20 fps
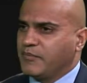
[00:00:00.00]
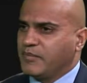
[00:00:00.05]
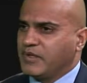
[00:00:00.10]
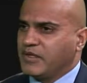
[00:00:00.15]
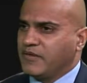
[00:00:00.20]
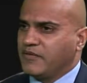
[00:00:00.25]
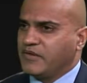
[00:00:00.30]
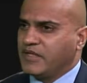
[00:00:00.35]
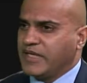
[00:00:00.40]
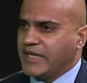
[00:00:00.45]

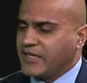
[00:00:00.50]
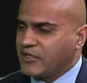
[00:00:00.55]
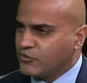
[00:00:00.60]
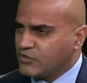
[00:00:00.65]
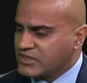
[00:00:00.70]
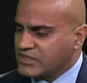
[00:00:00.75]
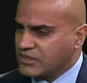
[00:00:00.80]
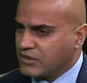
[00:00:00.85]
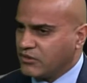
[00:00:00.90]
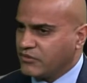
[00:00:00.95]
the end
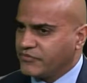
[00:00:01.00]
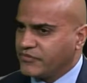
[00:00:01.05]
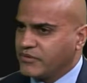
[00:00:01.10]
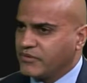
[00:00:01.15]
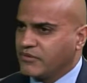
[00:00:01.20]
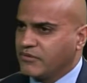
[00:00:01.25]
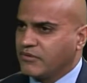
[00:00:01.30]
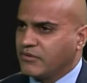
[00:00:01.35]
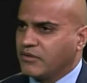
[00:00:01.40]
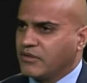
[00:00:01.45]
result
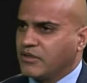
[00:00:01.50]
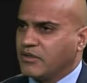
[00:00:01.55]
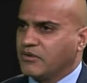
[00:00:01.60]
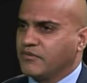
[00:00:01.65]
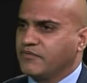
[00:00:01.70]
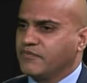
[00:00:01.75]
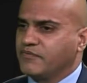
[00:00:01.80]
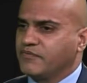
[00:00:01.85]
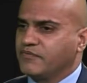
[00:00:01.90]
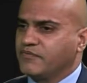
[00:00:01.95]
of
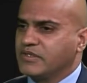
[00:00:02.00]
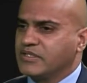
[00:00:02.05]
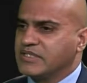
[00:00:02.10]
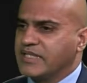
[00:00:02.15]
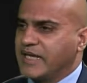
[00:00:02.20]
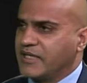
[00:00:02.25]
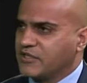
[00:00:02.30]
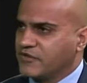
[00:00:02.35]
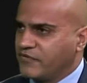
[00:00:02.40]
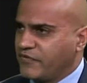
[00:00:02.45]
the
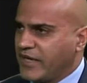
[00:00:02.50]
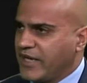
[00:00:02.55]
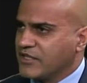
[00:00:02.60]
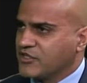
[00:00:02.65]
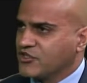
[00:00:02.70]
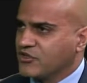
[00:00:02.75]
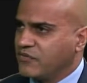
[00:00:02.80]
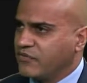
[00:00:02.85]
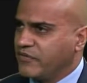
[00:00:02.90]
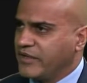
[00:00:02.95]

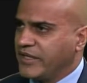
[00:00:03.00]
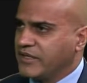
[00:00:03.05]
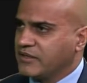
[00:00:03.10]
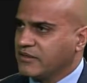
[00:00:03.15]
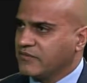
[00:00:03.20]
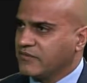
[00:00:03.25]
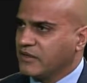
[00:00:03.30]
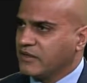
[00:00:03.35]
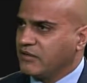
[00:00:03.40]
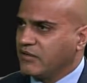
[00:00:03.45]
satisfaction that the
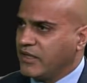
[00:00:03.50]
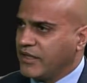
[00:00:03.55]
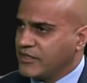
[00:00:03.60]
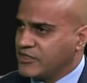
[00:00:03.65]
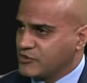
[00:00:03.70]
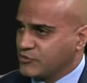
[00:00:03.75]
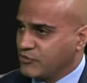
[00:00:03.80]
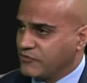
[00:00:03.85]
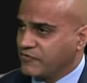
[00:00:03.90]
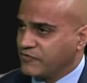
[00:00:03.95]
clients
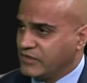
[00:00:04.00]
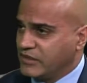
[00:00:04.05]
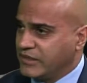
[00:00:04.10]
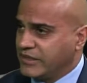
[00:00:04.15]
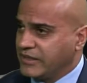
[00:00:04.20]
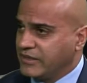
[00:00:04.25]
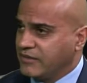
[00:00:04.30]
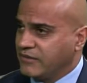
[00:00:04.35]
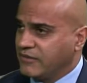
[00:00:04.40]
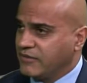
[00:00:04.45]
were feeling
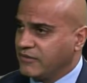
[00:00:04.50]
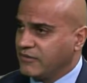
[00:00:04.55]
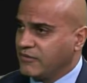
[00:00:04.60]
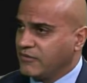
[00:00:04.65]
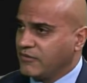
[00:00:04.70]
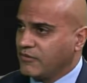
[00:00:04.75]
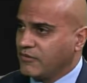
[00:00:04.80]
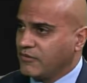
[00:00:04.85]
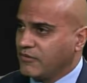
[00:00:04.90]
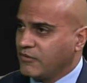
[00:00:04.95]

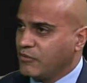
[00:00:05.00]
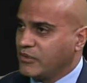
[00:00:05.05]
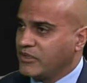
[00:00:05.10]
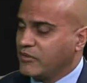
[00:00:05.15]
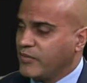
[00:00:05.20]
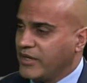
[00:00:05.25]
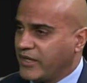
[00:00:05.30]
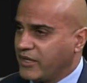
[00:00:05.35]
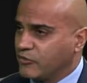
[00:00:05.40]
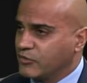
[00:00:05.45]
when the
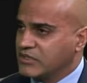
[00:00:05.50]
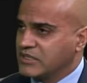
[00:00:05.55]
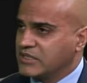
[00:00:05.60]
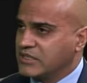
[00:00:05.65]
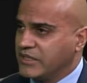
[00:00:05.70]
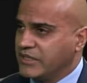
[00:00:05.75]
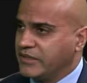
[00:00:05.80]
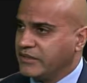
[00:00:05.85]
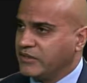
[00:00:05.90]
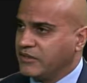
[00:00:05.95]
matter was
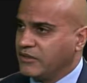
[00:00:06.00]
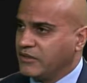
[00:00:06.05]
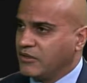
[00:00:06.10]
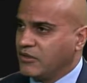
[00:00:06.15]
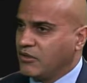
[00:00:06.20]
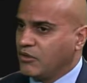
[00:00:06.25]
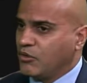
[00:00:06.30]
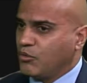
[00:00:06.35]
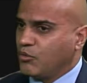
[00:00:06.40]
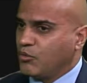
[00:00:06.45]
done
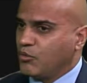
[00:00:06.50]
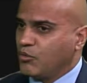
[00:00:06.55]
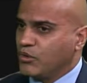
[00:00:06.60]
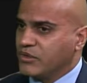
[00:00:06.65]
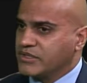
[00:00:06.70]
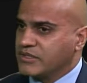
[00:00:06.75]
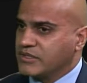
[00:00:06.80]
was